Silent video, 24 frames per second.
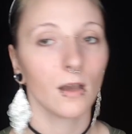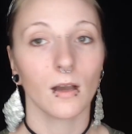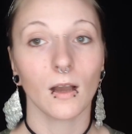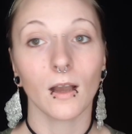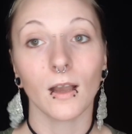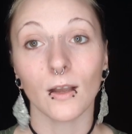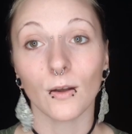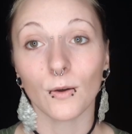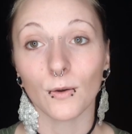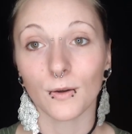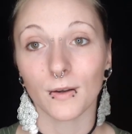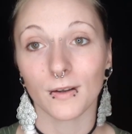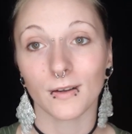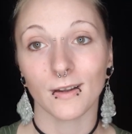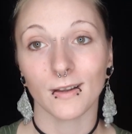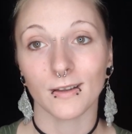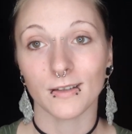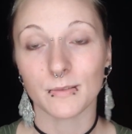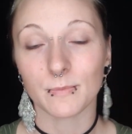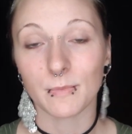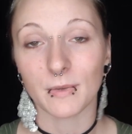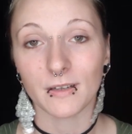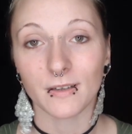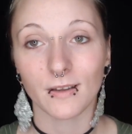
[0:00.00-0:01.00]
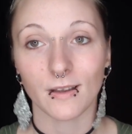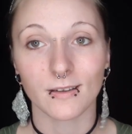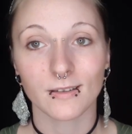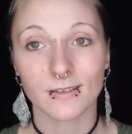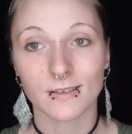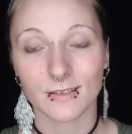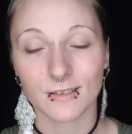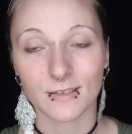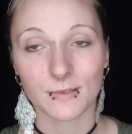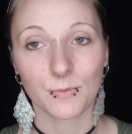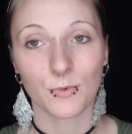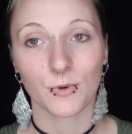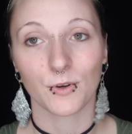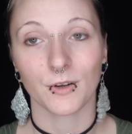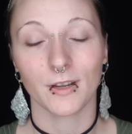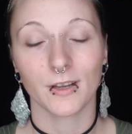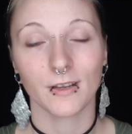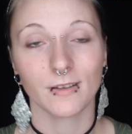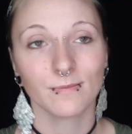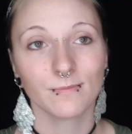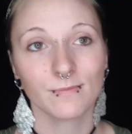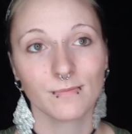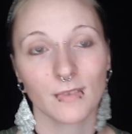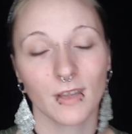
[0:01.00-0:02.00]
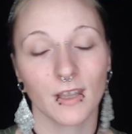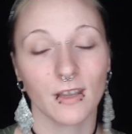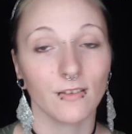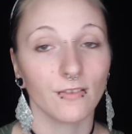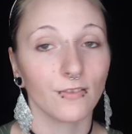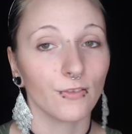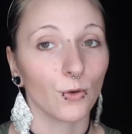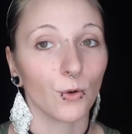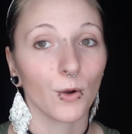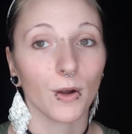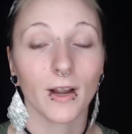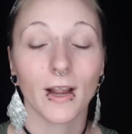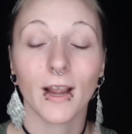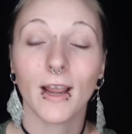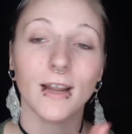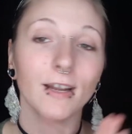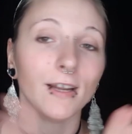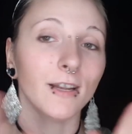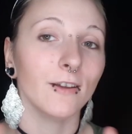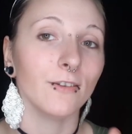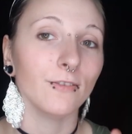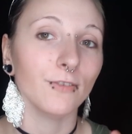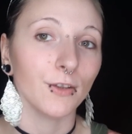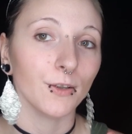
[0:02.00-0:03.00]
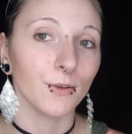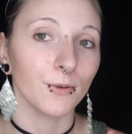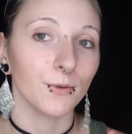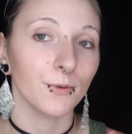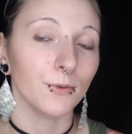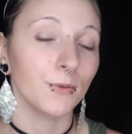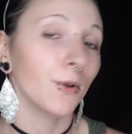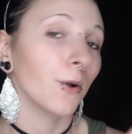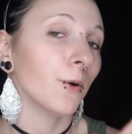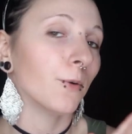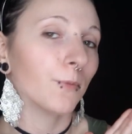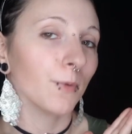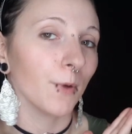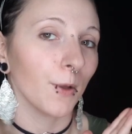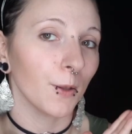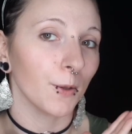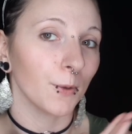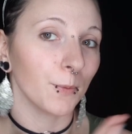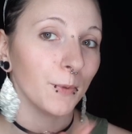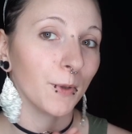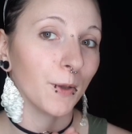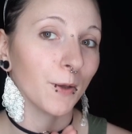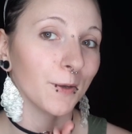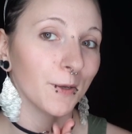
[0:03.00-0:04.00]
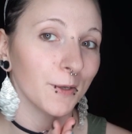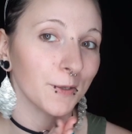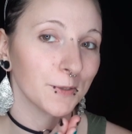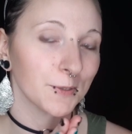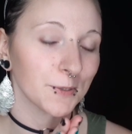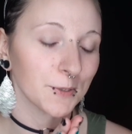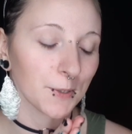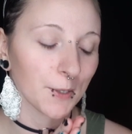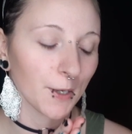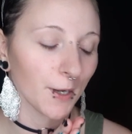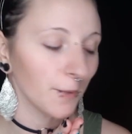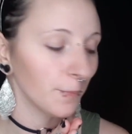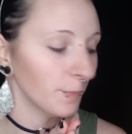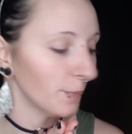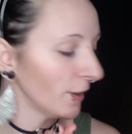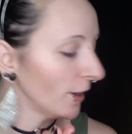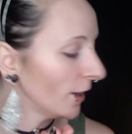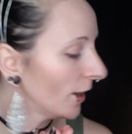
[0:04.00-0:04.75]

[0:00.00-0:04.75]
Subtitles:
I organized my desk this morning. For any of you who don't follow me on Instagram,